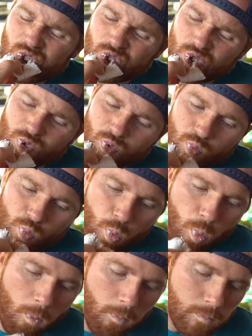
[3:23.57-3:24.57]
right? So they're
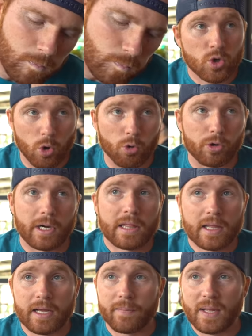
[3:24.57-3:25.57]
not cold or anything.